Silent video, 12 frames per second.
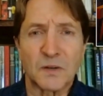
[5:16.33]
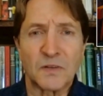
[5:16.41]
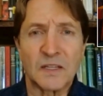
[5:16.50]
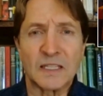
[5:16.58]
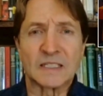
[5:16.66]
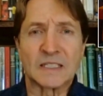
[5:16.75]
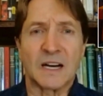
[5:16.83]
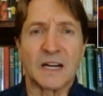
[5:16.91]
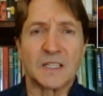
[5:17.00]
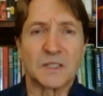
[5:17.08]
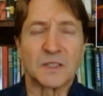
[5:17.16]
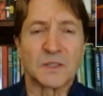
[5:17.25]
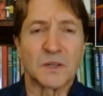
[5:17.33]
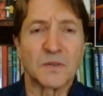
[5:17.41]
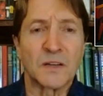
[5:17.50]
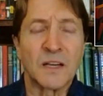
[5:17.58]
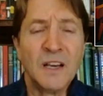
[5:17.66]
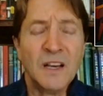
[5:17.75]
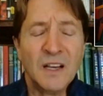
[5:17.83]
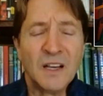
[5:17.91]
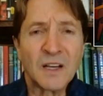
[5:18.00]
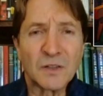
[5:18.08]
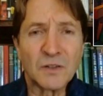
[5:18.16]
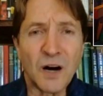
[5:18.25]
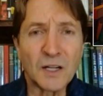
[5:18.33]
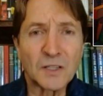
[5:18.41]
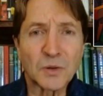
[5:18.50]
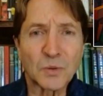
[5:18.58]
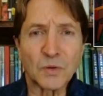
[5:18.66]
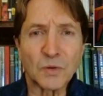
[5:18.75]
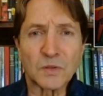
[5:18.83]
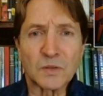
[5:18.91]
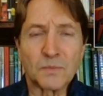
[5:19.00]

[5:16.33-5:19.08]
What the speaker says: serving as guides and serving in lots of roles.